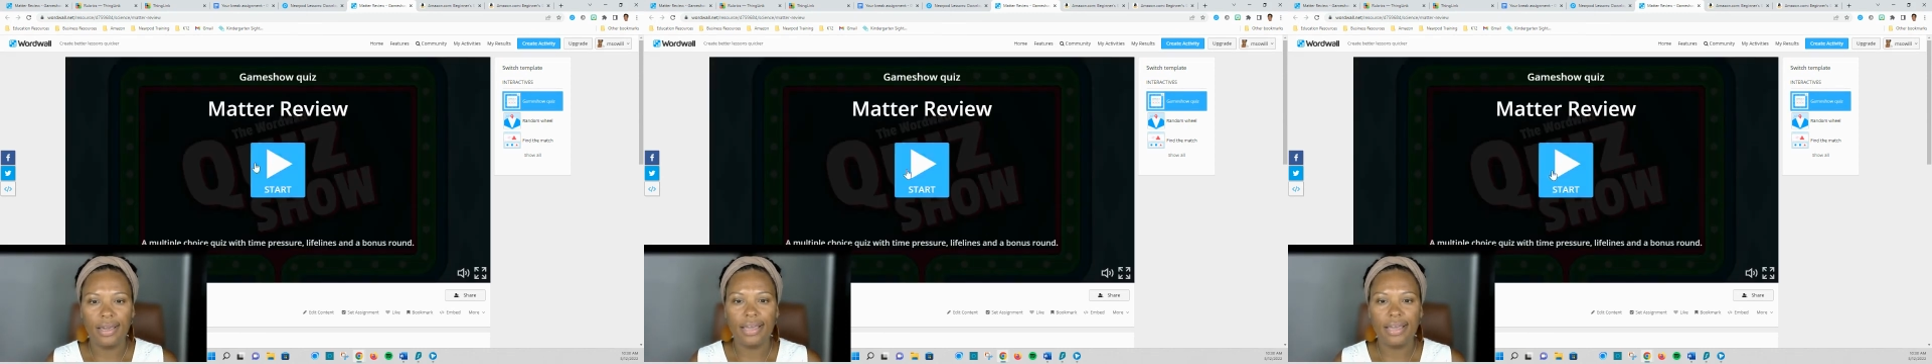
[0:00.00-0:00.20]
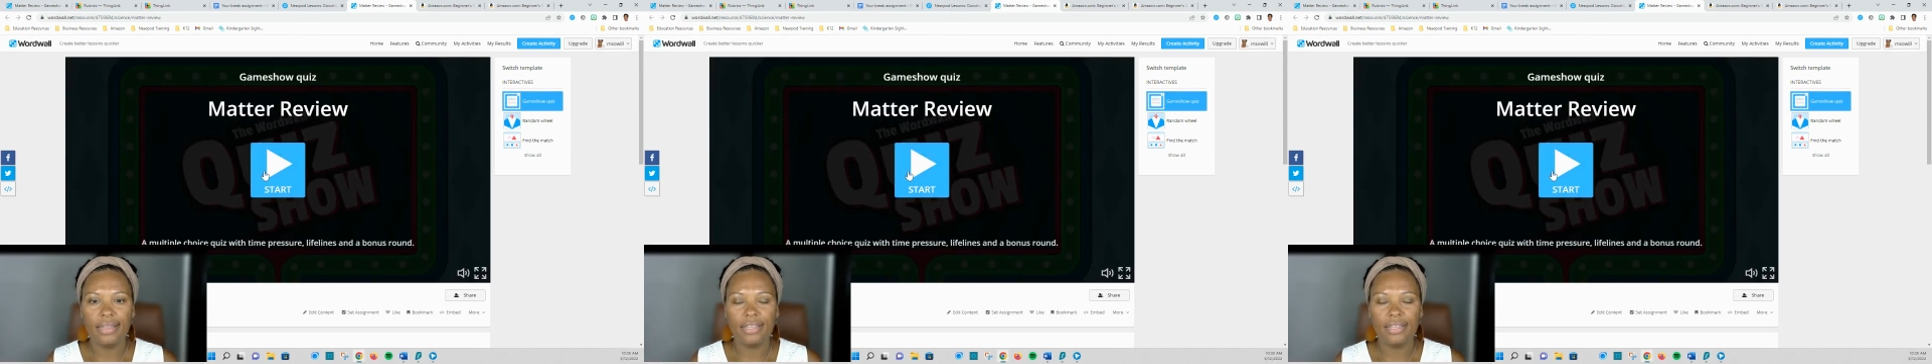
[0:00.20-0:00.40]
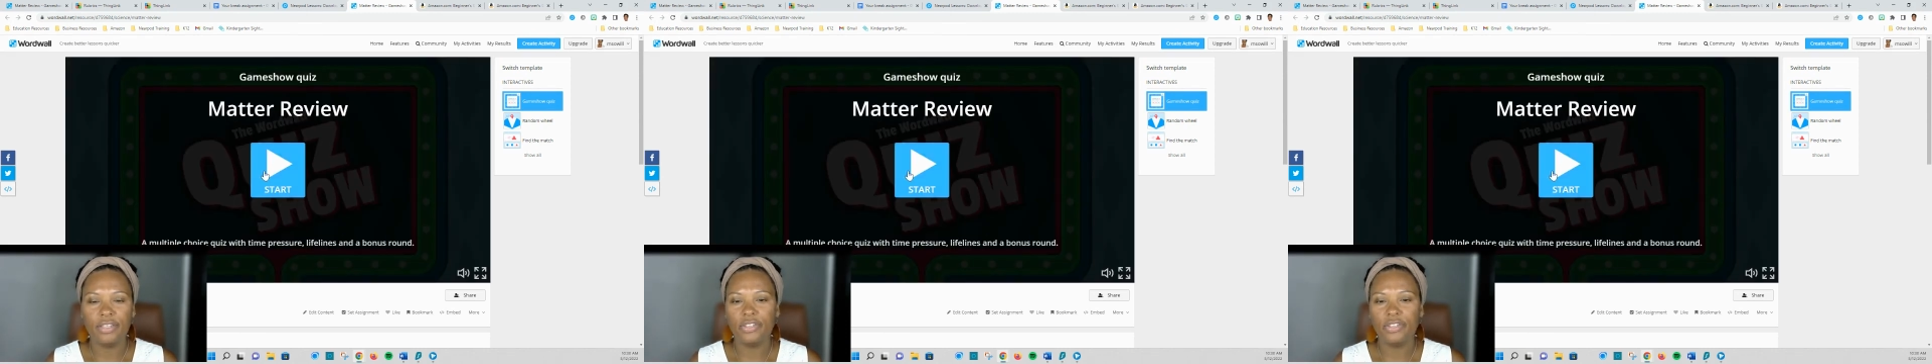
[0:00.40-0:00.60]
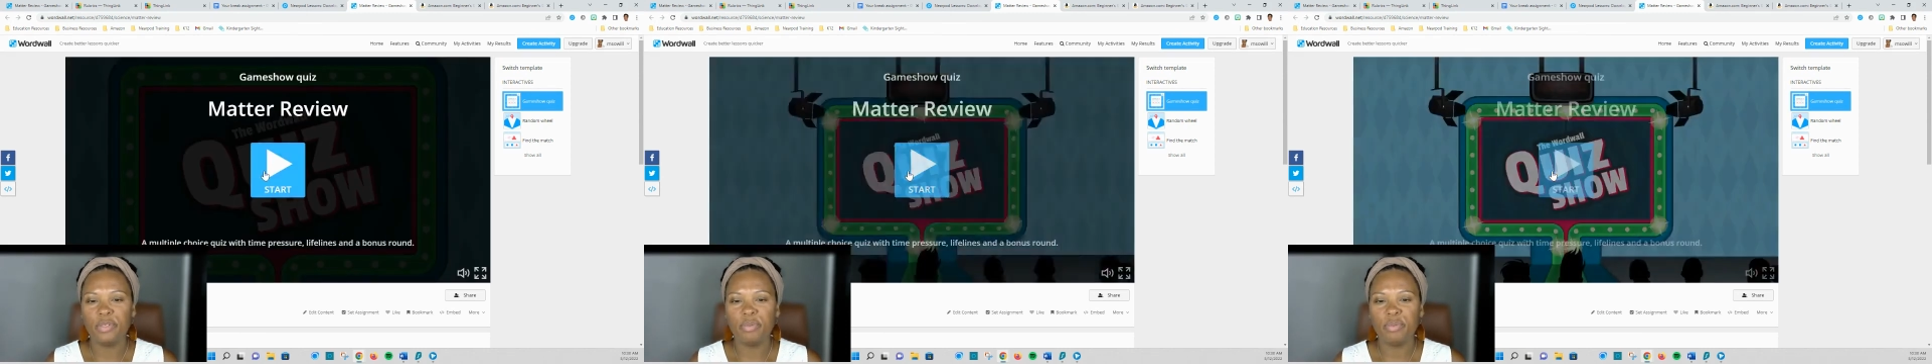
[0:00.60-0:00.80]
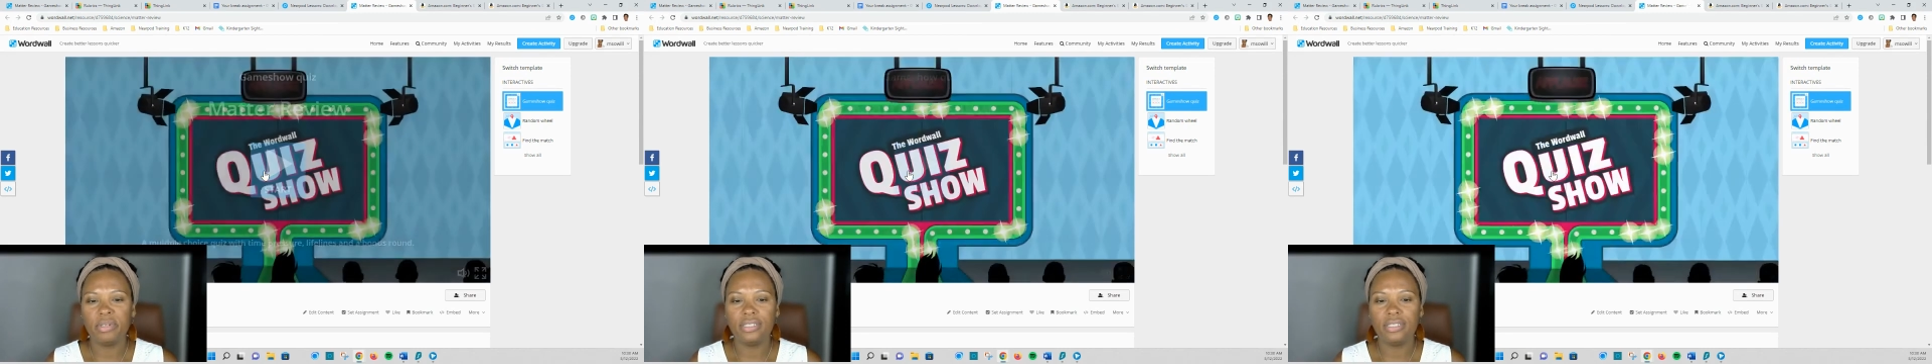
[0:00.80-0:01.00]
And then you
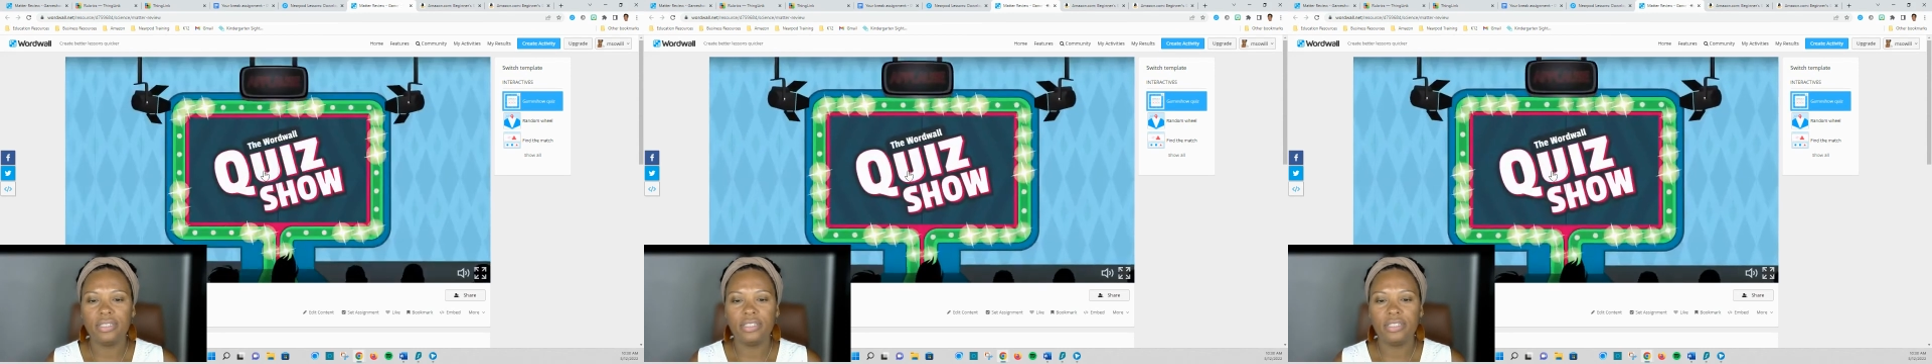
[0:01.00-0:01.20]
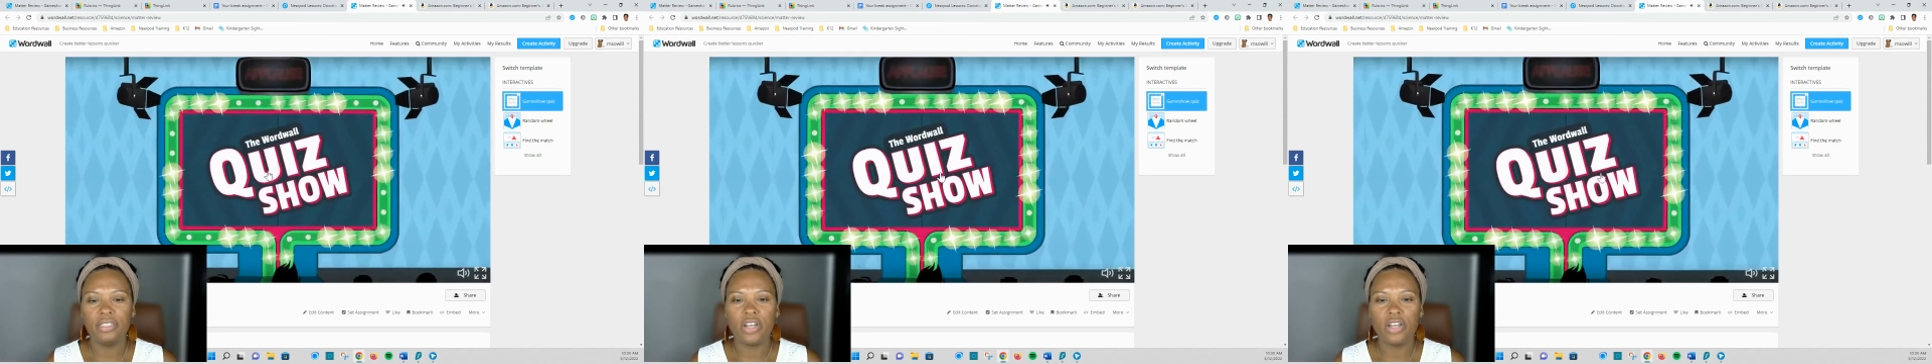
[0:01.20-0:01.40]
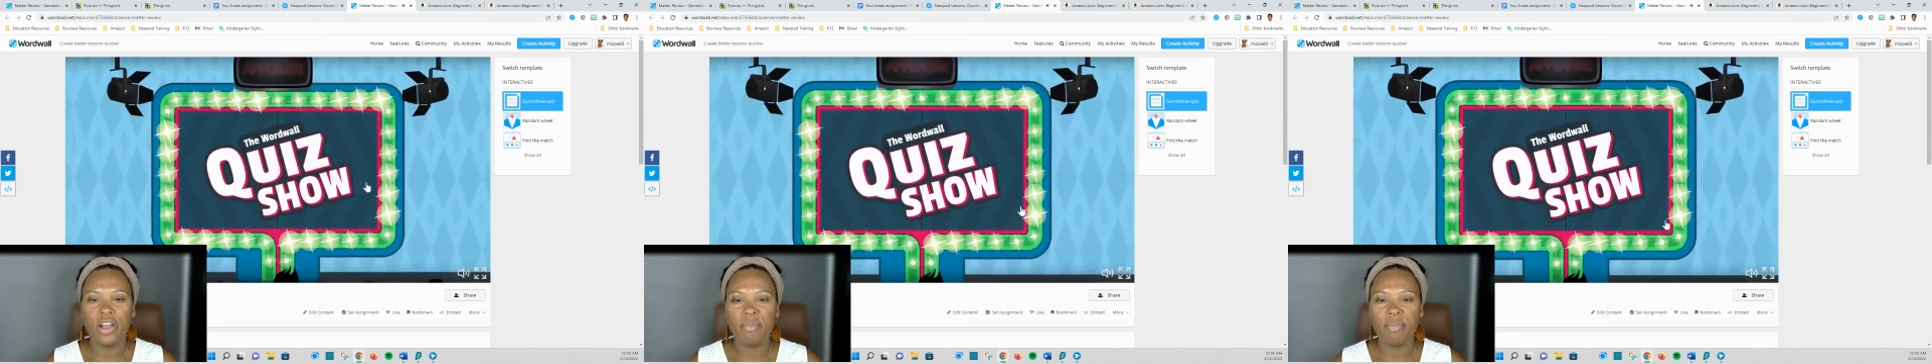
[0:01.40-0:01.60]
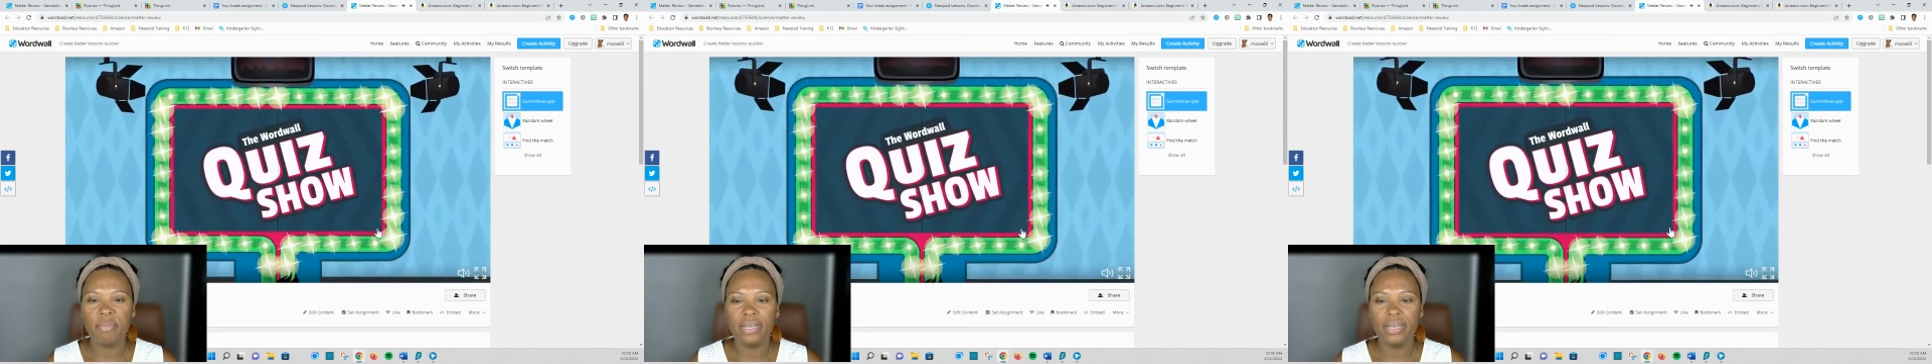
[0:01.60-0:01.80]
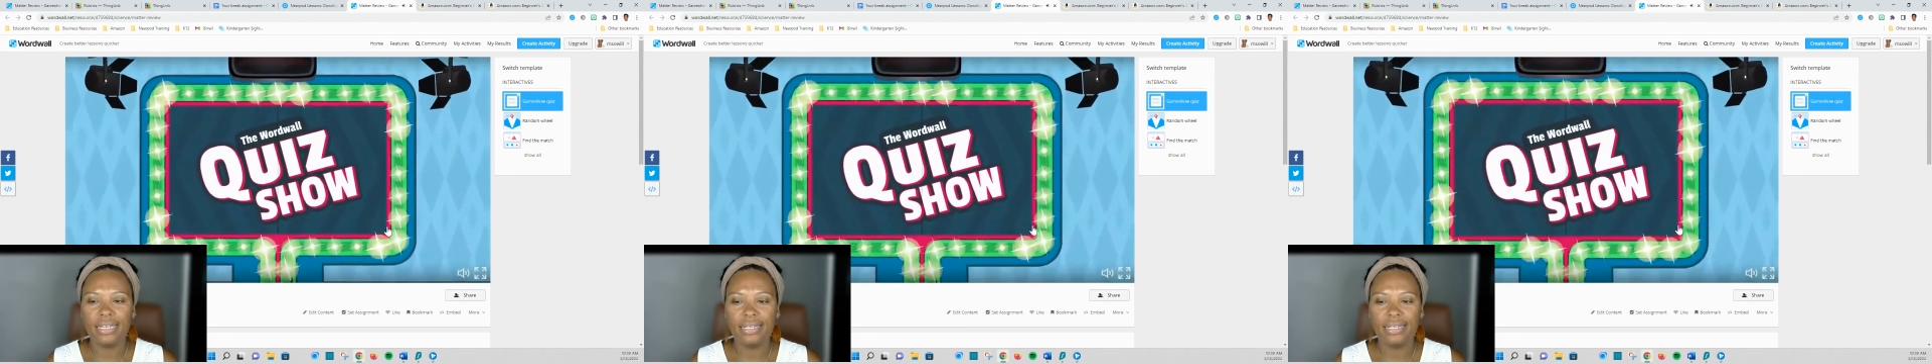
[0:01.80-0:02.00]
just press the little start
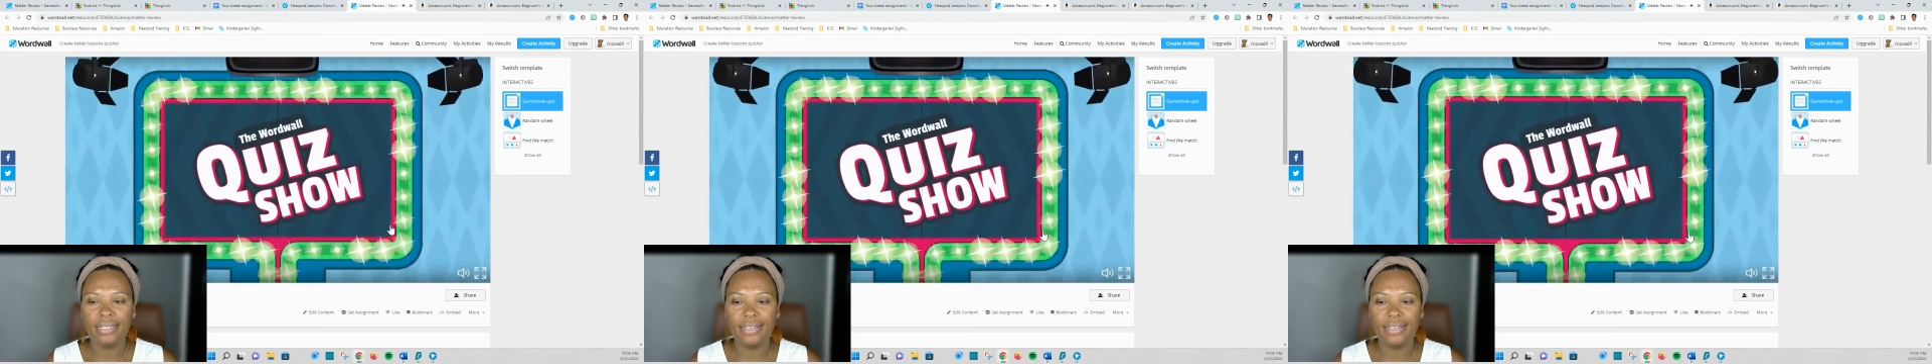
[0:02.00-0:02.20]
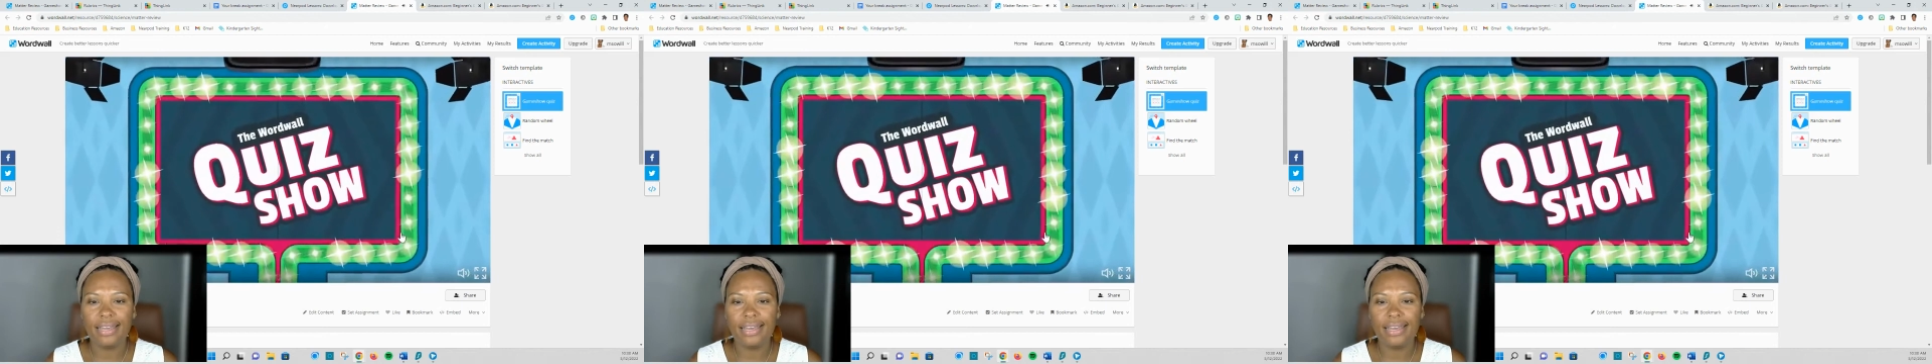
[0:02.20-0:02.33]
button,